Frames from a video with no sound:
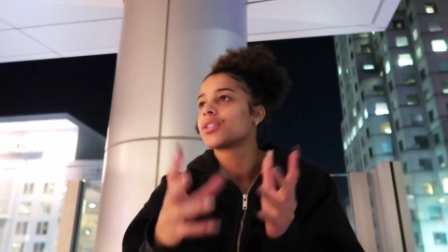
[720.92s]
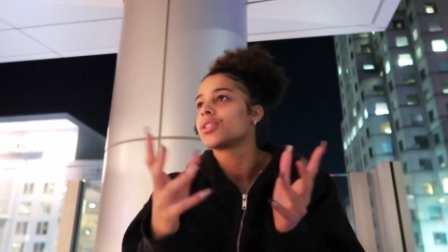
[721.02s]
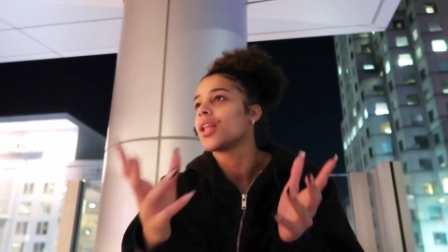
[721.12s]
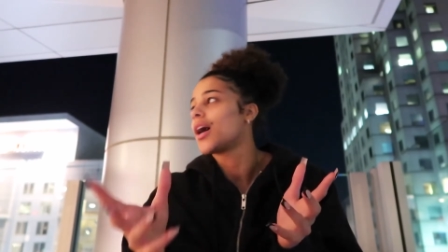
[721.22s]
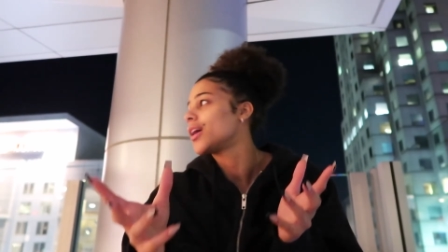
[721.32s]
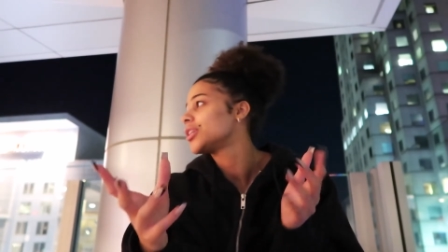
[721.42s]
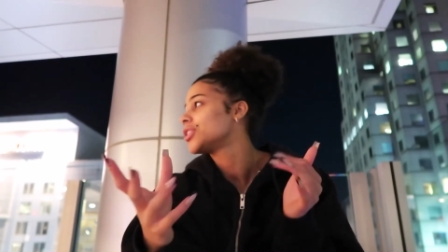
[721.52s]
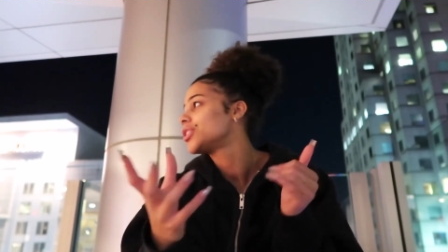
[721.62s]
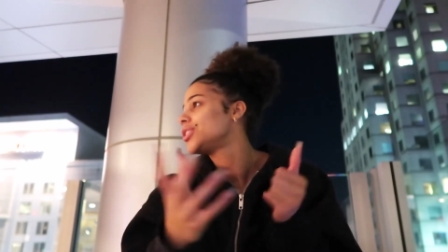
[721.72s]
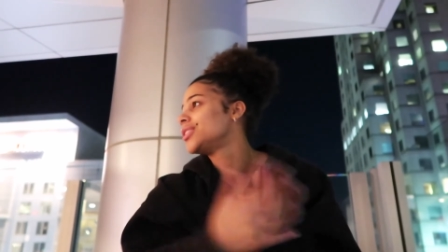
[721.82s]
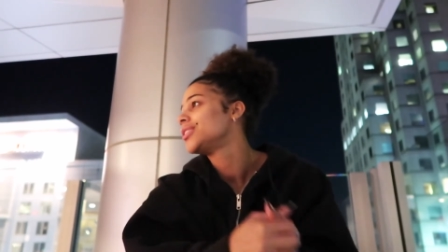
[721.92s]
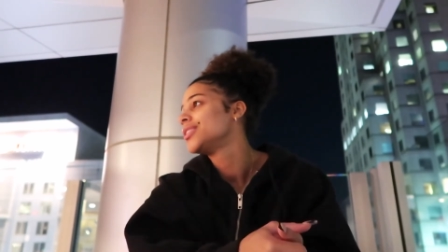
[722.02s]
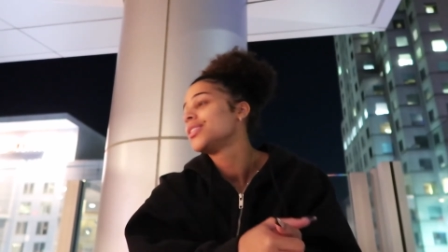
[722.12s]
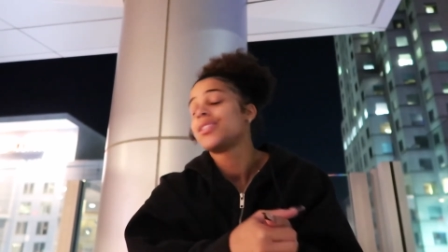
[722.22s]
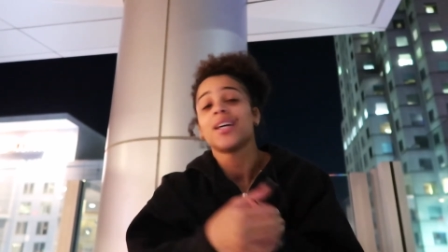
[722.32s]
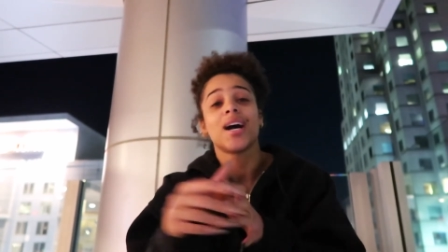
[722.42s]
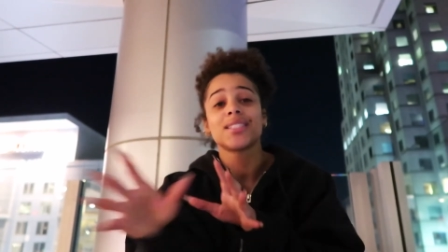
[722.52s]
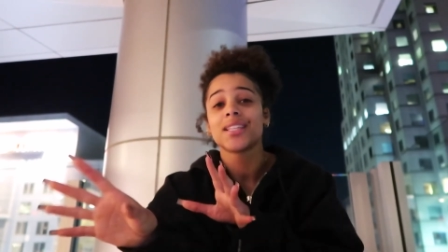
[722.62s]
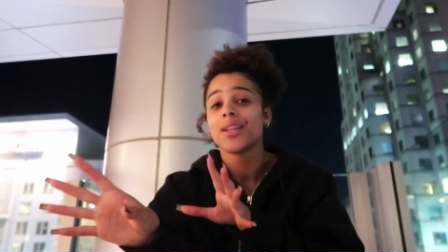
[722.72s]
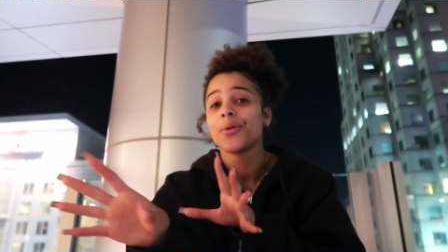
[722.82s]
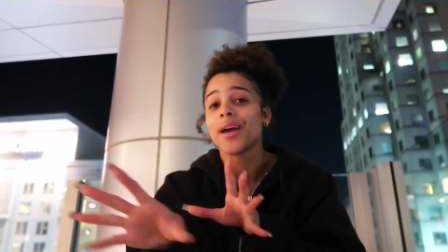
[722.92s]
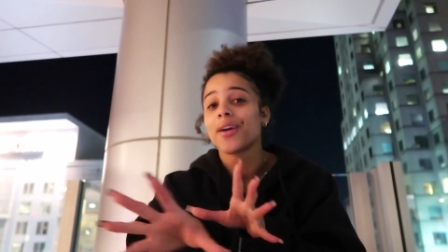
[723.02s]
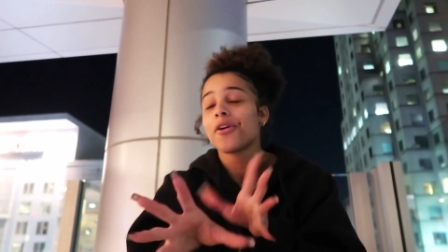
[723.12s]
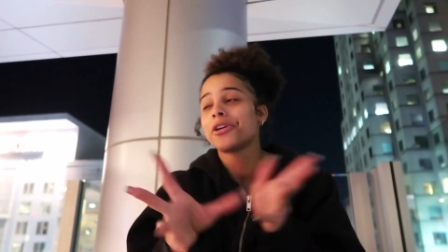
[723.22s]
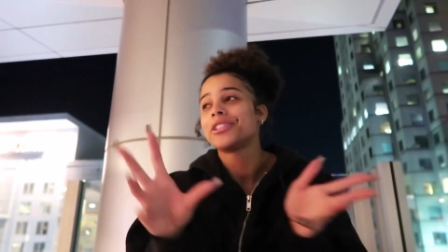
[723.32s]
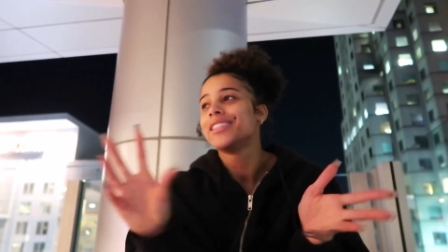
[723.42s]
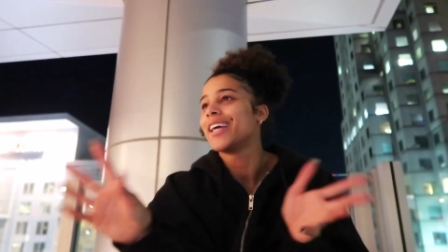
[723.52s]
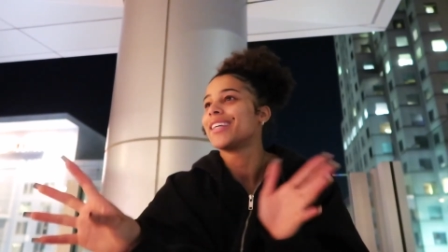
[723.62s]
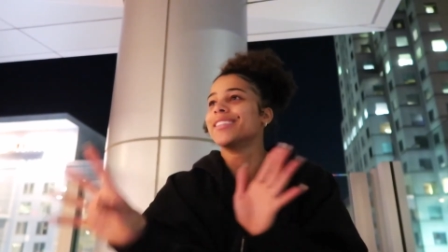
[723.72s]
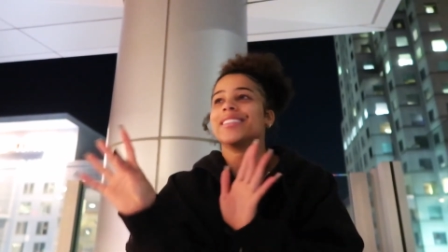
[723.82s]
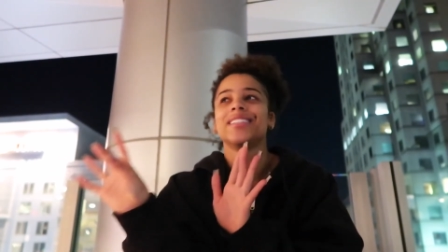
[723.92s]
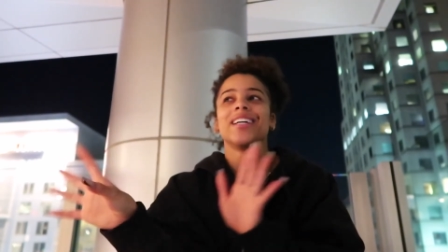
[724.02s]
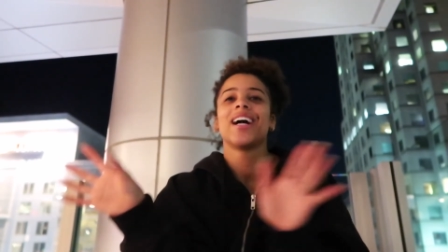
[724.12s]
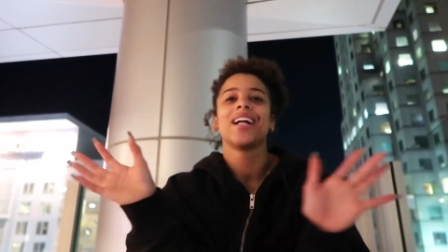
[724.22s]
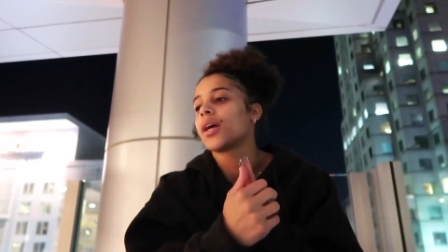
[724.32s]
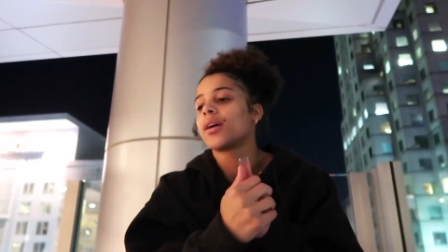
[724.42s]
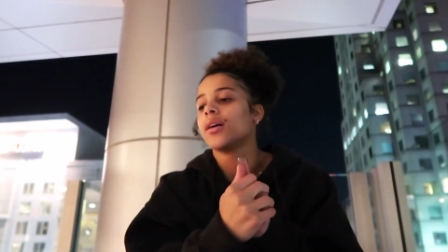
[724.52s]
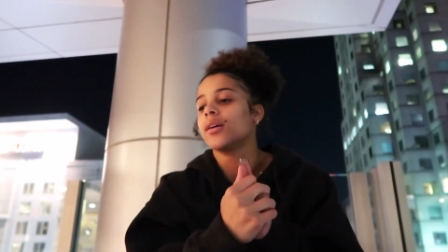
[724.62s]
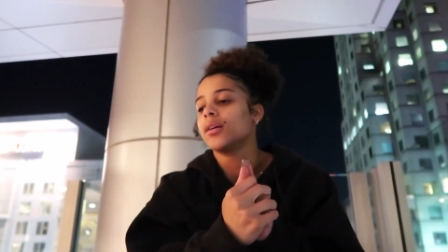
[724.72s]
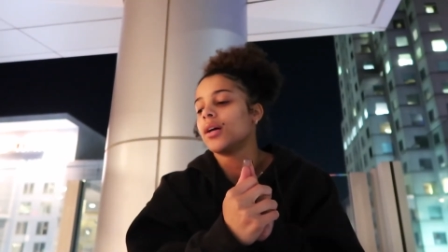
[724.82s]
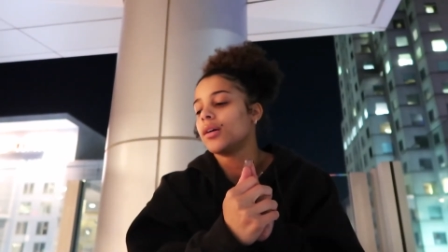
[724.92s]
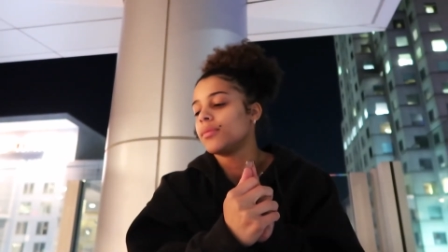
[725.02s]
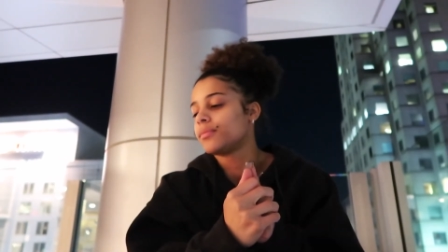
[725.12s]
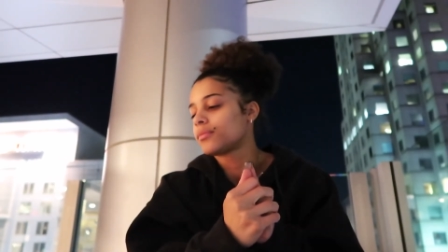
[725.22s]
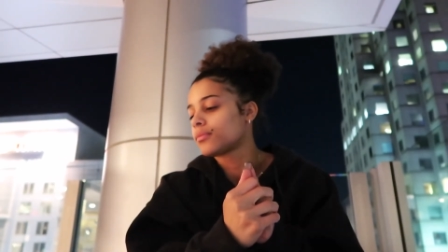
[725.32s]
/ hasta luego, like, see ya, like a